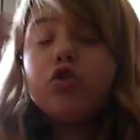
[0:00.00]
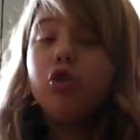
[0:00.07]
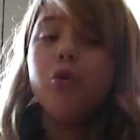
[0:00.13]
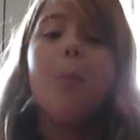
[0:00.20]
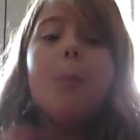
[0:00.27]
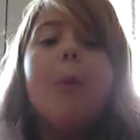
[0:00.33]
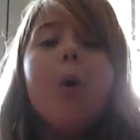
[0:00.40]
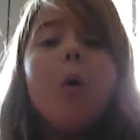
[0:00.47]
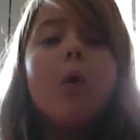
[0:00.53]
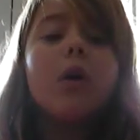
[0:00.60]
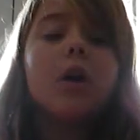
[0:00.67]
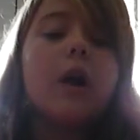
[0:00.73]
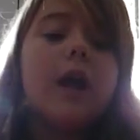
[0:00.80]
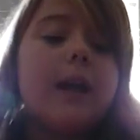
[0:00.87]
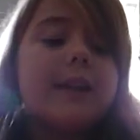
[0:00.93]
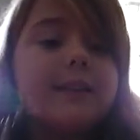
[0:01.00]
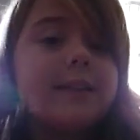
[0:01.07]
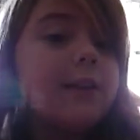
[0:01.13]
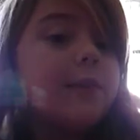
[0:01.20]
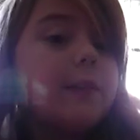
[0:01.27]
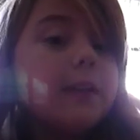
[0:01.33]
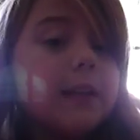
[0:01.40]
do more
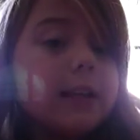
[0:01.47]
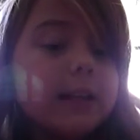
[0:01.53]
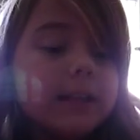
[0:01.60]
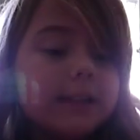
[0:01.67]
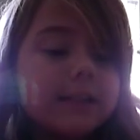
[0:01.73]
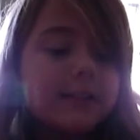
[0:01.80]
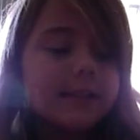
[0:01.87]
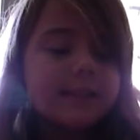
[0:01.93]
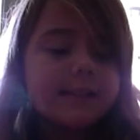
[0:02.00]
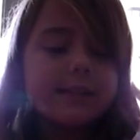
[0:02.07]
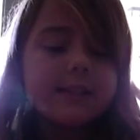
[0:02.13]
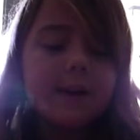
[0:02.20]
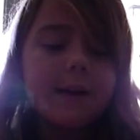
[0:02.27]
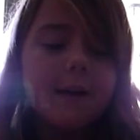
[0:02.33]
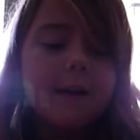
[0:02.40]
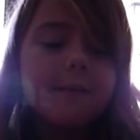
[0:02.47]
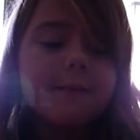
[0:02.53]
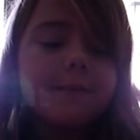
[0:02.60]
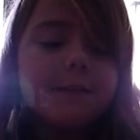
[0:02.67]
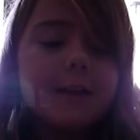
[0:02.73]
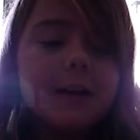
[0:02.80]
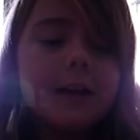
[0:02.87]
activities and stuff.
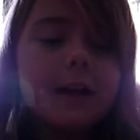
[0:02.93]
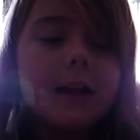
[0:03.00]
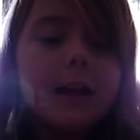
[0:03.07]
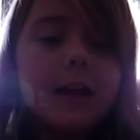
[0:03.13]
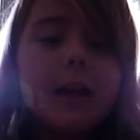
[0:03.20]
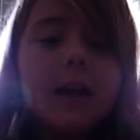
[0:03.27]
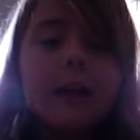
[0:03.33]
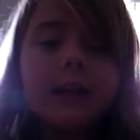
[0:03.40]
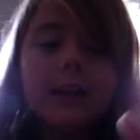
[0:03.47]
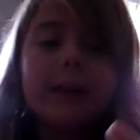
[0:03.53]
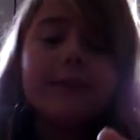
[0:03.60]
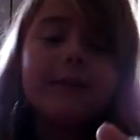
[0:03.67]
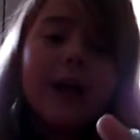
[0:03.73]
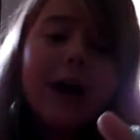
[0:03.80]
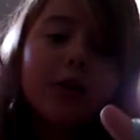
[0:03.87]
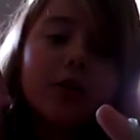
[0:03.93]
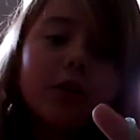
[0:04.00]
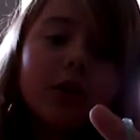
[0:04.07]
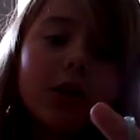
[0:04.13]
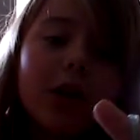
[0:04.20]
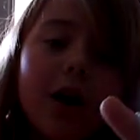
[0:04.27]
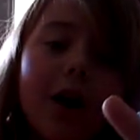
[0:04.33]
Leave down
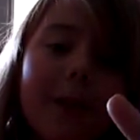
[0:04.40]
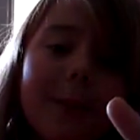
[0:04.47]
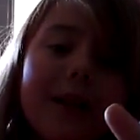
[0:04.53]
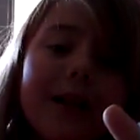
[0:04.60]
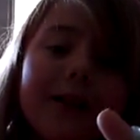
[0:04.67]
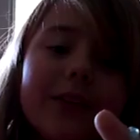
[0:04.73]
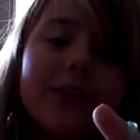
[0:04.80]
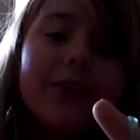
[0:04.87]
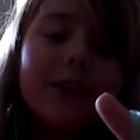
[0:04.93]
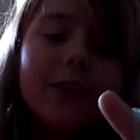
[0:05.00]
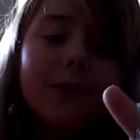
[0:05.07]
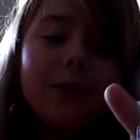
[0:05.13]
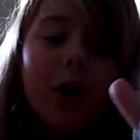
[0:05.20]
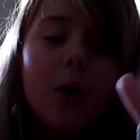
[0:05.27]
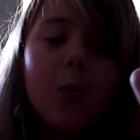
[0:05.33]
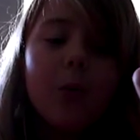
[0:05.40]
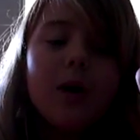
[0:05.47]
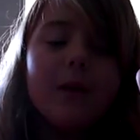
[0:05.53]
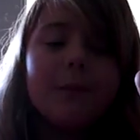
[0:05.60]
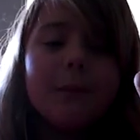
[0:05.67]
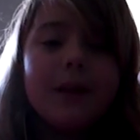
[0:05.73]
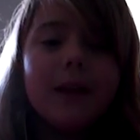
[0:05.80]
on the comics if y'all
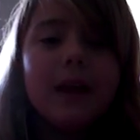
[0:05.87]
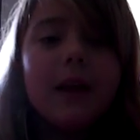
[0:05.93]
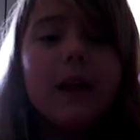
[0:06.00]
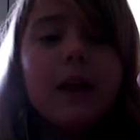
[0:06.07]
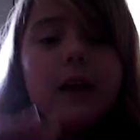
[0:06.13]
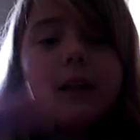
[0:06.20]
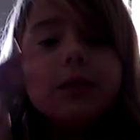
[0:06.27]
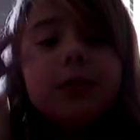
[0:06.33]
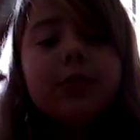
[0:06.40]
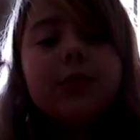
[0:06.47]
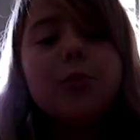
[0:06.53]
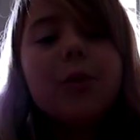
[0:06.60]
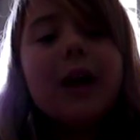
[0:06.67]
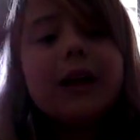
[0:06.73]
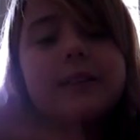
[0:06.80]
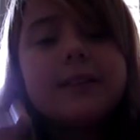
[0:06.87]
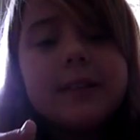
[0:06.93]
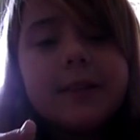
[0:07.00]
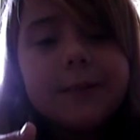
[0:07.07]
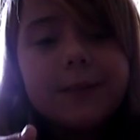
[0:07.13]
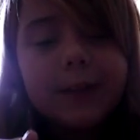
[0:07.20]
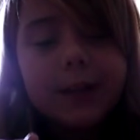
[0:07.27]
want me to do
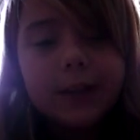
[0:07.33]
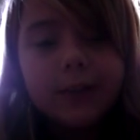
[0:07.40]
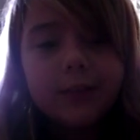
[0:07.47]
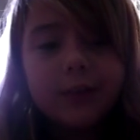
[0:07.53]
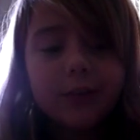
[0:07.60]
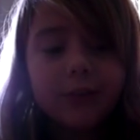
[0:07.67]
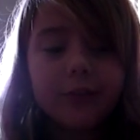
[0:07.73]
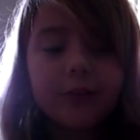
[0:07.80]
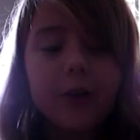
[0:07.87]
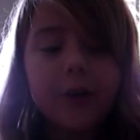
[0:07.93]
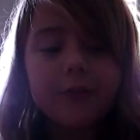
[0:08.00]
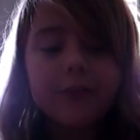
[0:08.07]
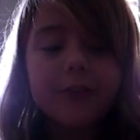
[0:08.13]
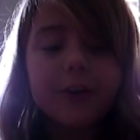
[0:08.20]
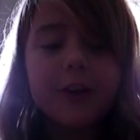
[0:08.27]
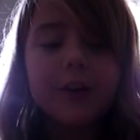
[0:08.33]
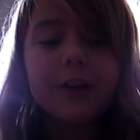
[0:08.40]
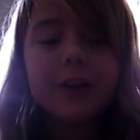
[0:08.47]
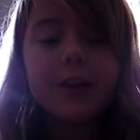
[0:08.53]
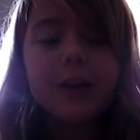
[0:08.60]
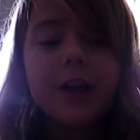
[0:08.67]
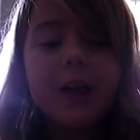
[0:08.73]
activities and stuff.
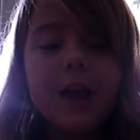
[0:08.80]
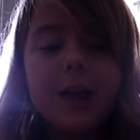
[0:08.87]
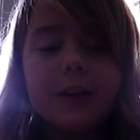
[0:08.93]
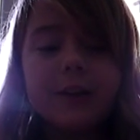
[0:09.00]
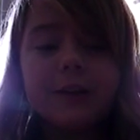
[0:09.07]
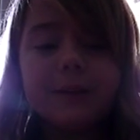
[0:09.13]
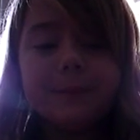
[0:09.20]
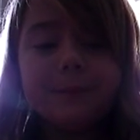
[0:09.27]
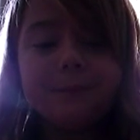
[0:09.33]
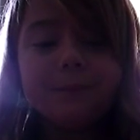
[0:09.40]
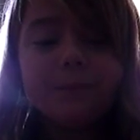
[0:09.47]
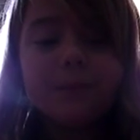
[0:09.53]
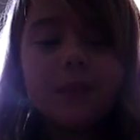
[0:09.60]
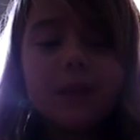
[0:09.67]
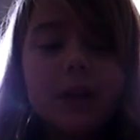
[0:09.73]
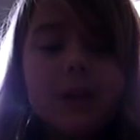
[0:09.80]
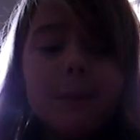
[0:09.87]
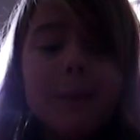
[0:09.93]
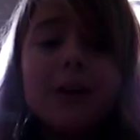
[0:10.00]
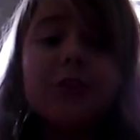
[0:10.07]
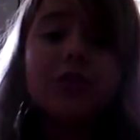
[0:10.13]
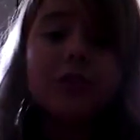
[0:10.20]
And um, make